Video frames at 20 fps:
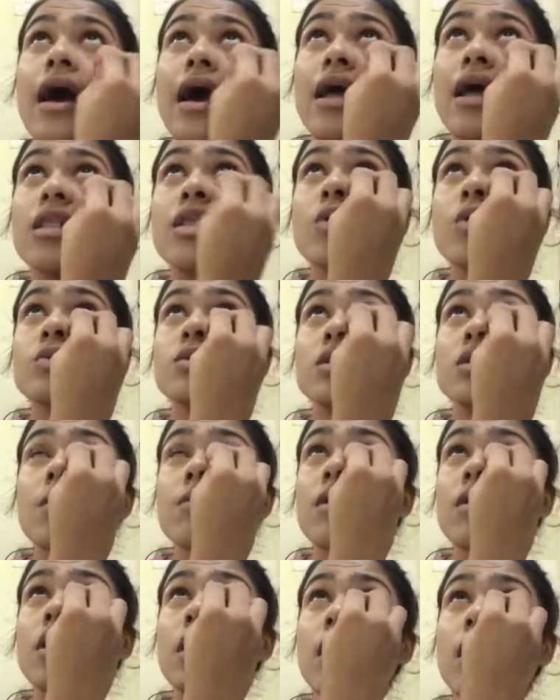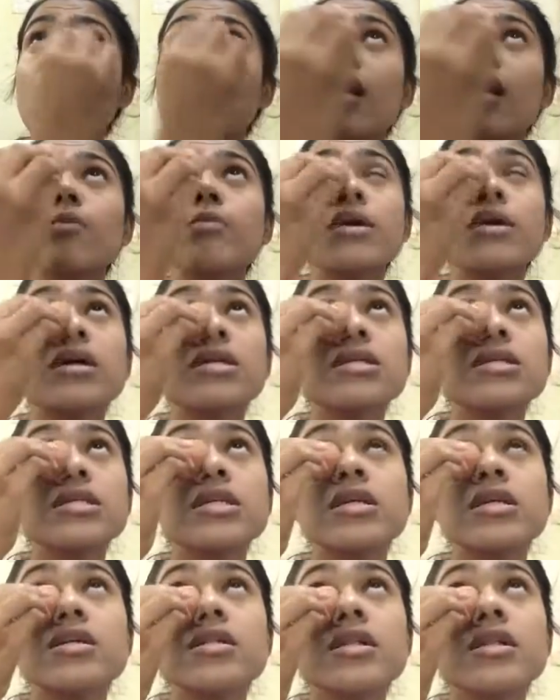and don't stop looking up
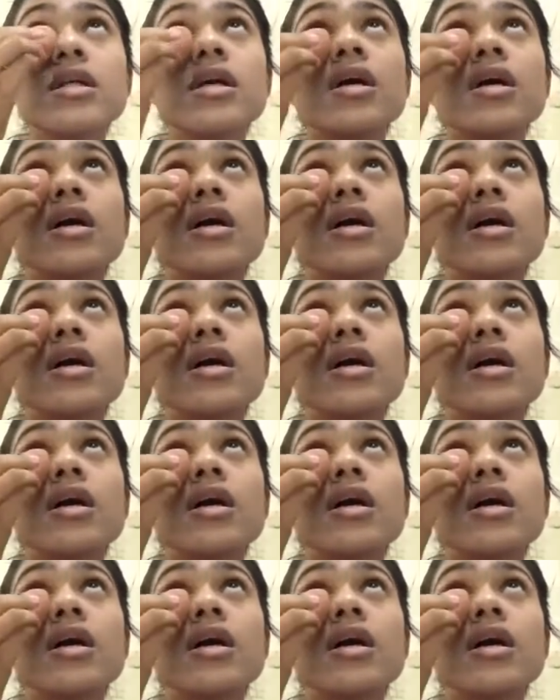until